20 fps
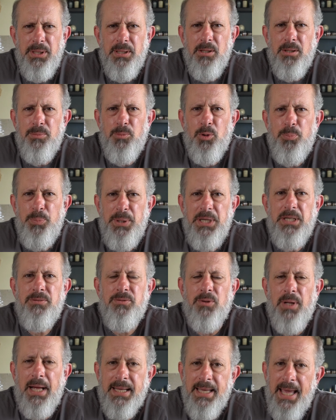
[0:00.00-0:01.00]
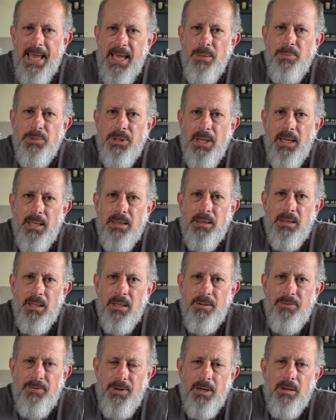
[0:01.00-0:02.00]
a little more peaceful. I camped at
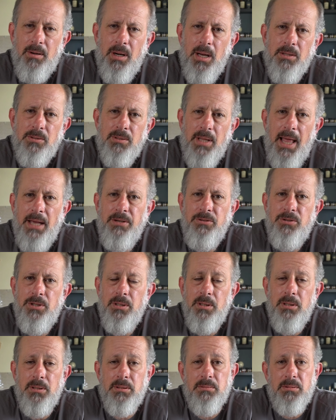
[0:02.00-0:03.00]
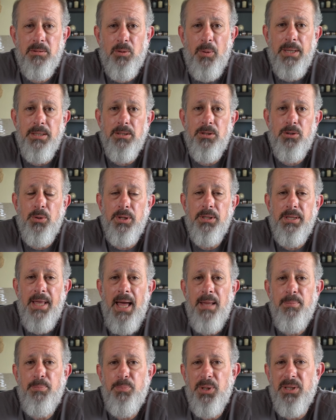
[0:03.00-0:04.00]
the Fairgrounds last year and quite enjoyed
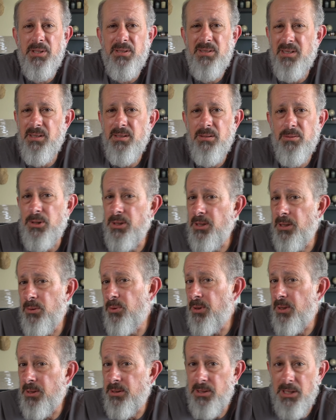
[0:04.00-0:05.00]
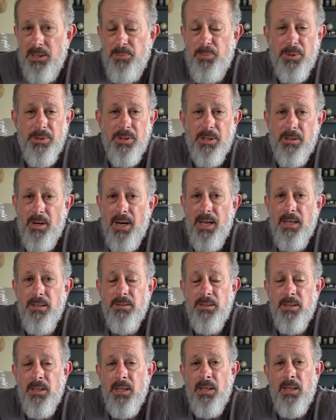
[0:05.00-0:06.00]
that, but didn't really want to sleep on the
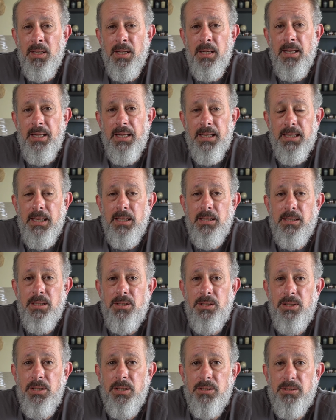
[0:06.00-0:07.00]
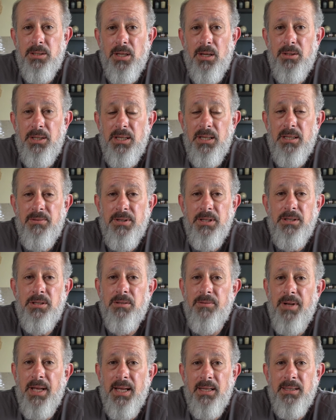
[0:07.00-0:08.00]
ground again this year. So the
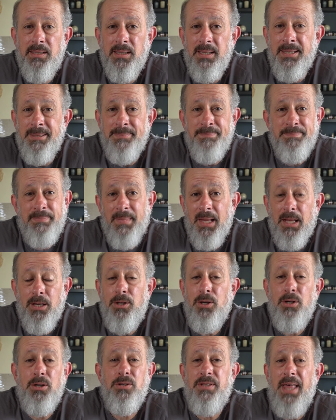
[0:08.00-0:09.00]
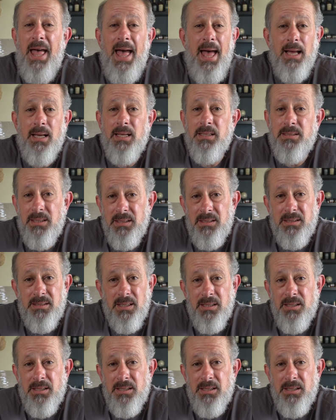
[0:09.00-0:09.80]
adventure van cures that, because it's